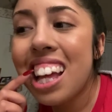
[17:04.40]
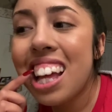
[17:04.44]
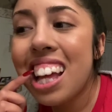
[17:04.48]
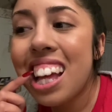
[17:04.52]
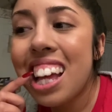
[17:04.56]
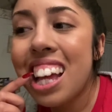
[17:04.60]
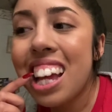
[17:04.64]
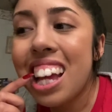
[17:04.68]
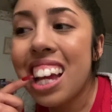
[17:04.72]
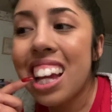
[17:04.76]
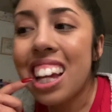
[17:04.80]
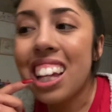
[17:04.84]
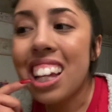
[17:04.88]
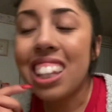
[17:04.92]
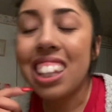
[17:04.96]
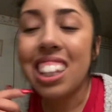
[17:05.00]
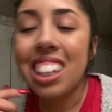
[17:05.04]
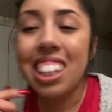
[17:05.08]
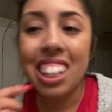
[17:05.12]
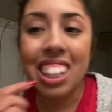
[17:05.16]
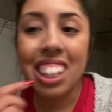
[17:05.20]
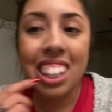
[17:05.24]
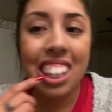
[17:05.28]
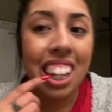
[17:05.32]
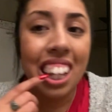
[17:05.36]
And
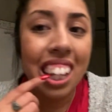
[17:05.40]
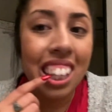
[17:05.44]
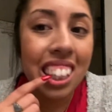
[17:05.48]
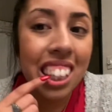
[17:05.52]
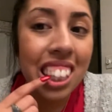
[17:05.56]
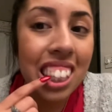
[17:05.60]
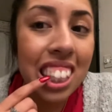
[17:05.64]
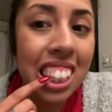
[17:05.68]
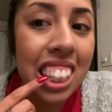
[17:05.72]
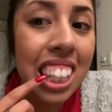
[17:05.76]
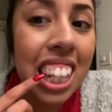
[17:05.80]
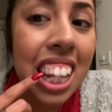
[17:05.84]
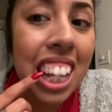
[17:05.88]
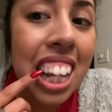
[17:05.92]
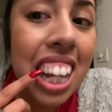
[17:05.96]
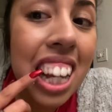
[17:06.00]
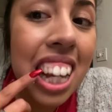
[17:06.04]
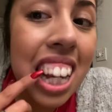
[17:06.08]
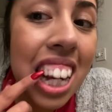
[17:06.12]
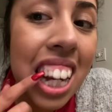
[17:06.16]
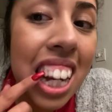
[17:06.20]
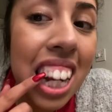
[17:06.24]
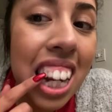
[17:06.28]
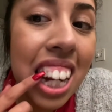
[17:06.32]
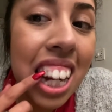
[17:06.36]
that's
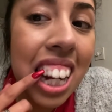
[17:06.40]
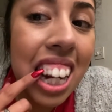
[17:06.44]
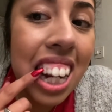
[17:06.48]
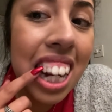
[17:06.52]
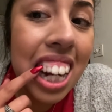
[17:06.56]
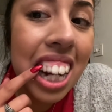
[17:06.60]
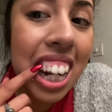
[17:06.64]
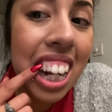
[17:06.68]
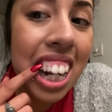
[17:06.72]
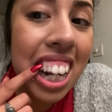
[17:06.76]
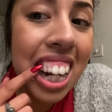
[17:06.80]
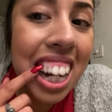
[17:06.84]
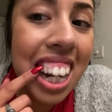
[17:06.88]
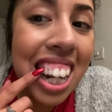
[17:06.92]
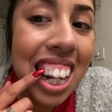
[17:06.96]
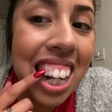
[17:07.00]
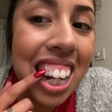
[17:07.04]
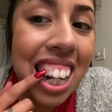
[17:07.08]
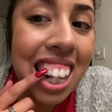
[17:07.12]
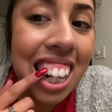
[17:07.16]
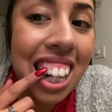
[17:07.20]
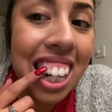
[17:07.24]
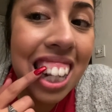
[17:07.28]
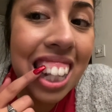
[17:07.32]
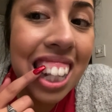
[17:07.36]

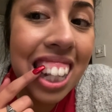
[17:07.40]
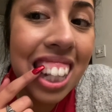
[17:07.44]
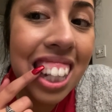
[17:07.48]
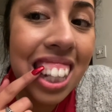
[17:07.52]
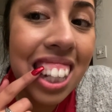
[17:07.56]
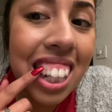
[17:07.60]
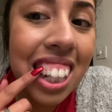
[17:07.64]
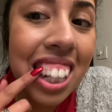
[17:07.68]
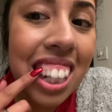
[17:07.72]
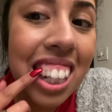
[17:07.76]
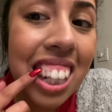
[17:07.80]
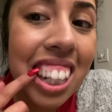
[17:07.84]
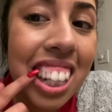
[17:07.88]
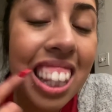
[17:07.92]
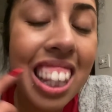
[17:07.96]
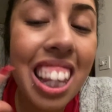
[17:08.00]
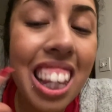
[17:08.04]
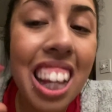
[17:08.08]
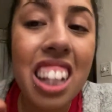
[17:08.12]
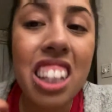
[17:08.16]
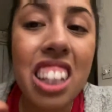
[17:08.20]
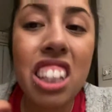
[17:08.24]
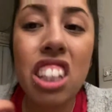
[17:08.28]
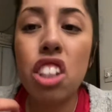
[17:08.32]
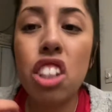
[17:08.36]
right here,
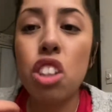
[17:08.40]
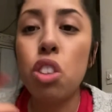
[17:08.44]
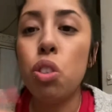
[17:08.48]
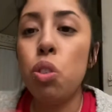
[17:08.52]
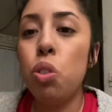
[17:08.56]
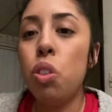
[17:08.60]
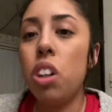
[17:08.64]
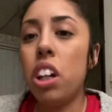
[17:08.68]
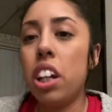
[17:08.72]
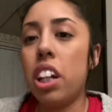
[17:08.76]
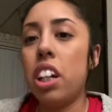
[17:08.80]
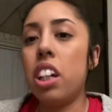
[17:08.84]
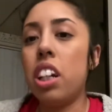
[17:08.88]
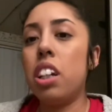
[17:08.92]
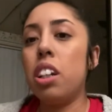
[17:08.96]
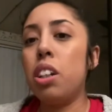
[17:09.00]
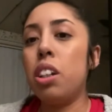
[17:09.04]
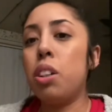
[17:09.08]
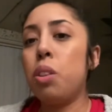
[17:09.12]
that's where